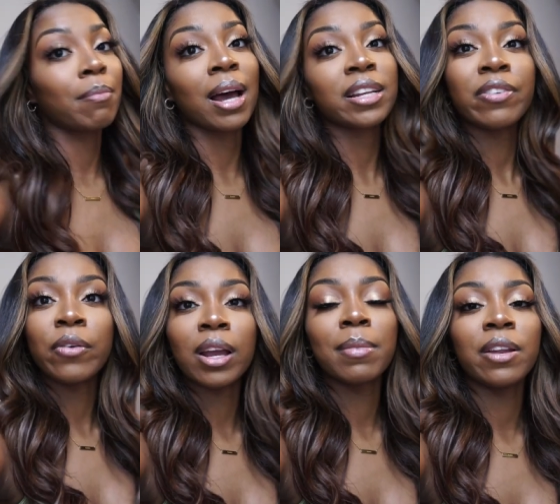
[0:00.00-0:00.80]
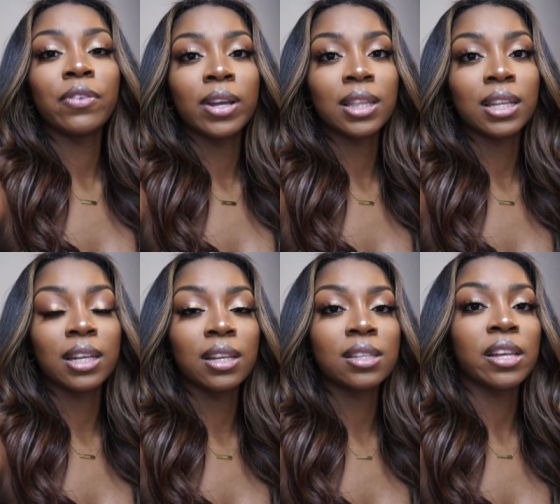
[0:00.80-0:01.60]
but I definitely recommend if you get
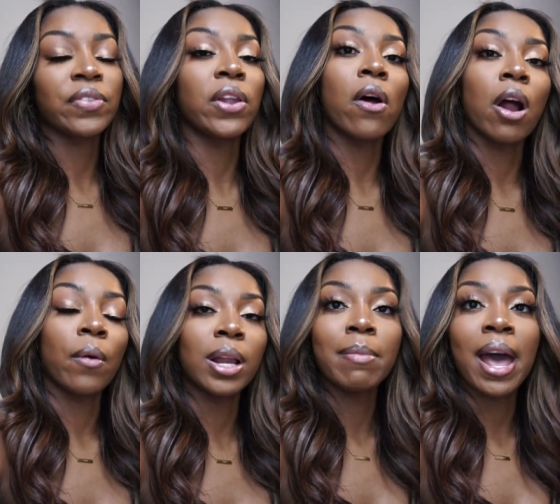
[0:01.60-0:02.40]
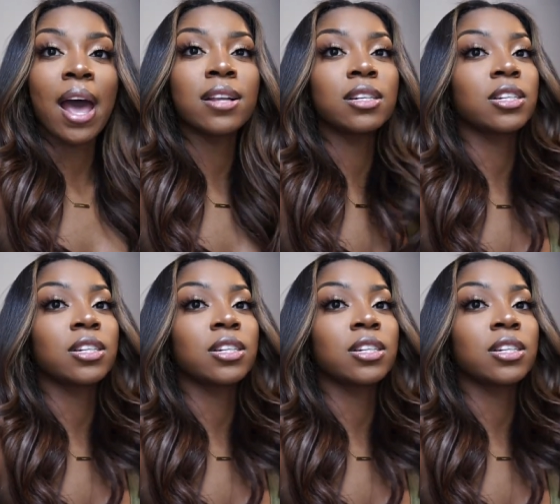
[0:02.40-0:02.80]
these, if they don't already match,